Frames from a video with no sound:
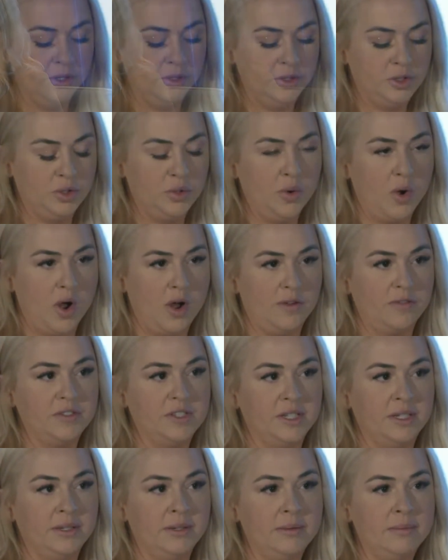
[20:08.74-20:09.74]
Too
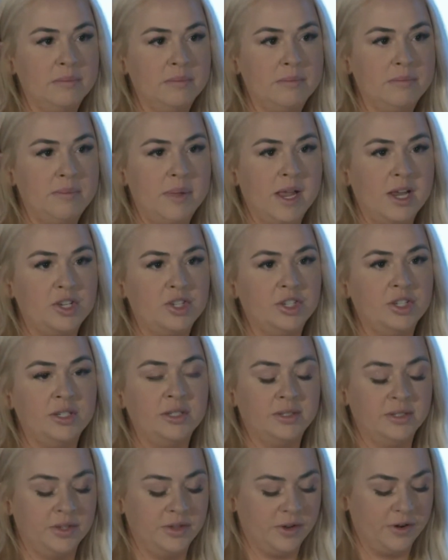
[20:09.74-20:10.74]
often,
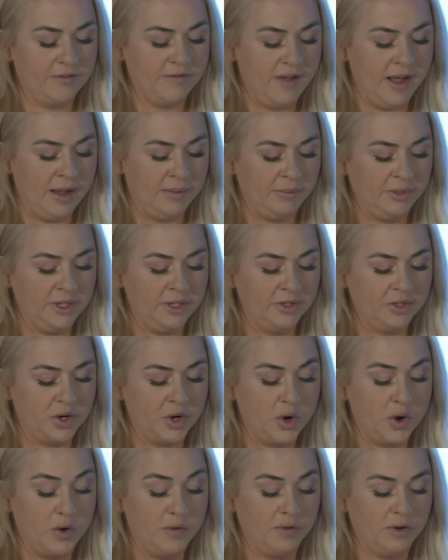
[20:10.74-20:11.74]
patients and their families
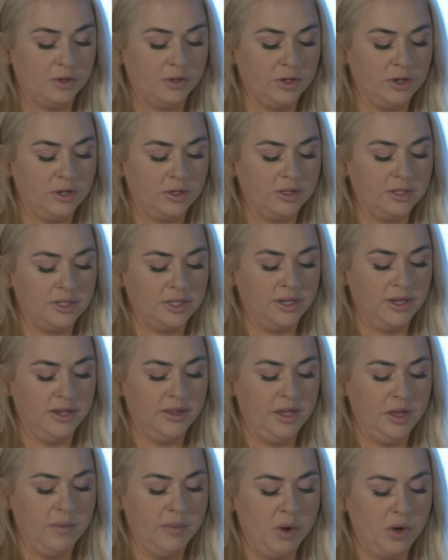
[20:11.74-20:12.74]
are overlooked,
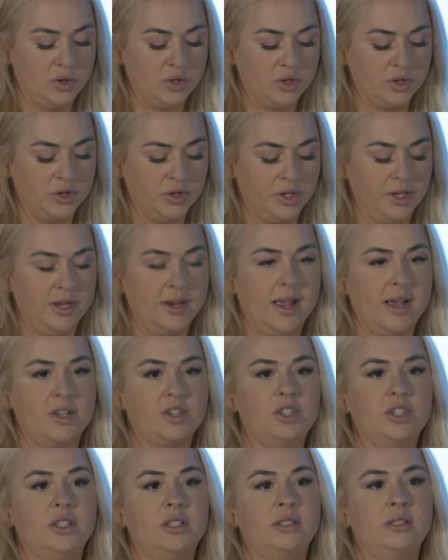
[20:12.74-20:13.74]
and the emotional
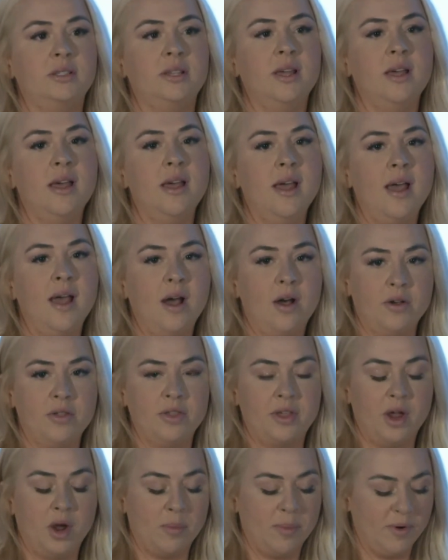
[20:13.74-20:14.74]
connections
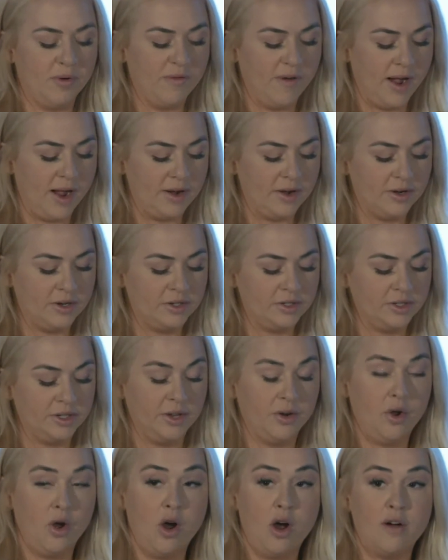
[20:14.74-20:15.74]
healthcare providers
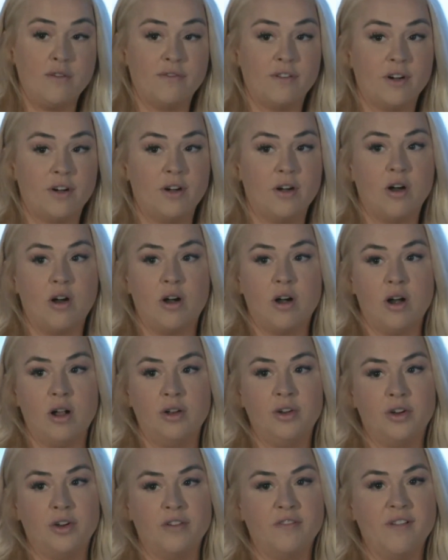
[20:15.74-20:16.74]
can offer are
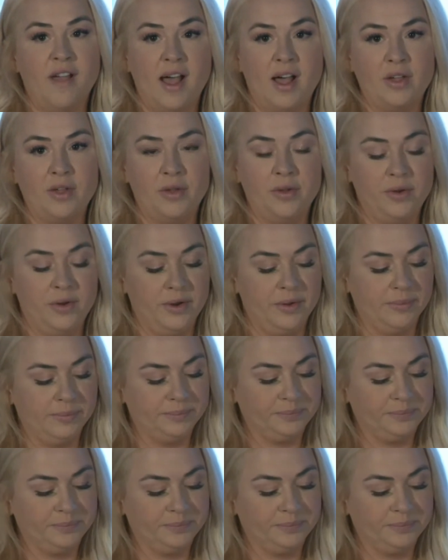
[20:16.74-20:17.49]
undervalued.